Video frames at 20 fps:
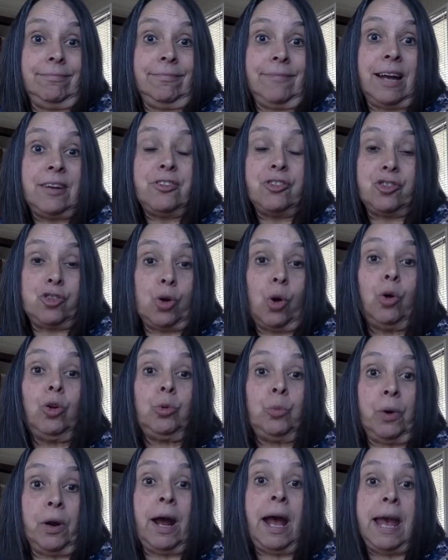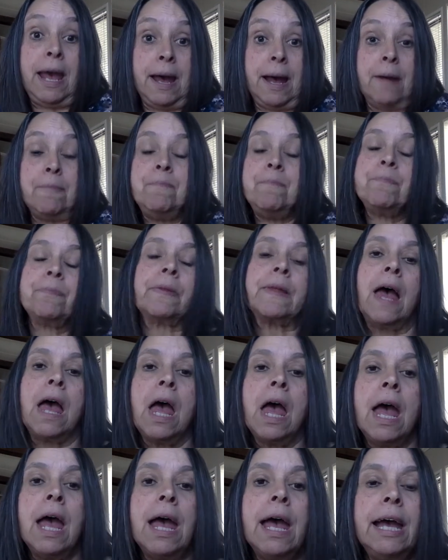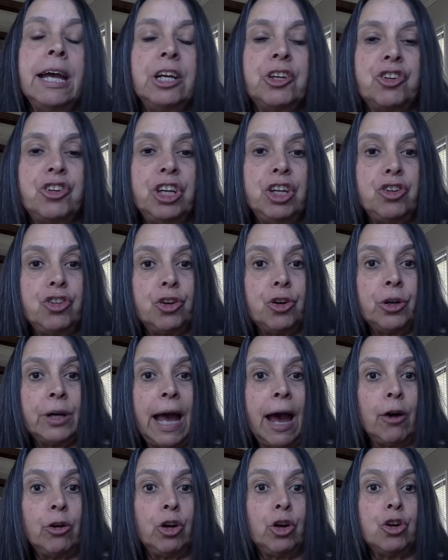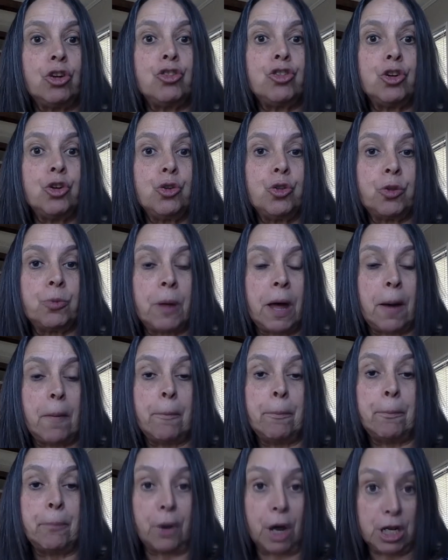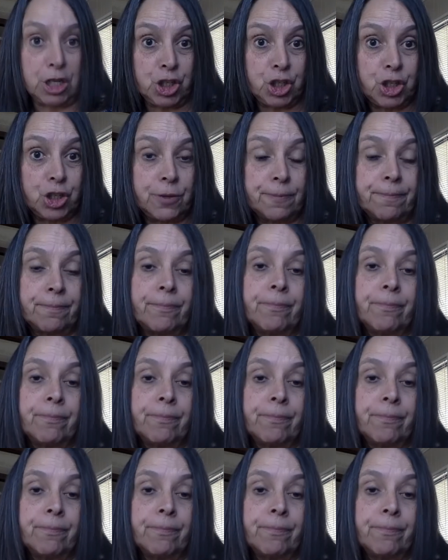I just told where I am. She took out her toothbrush.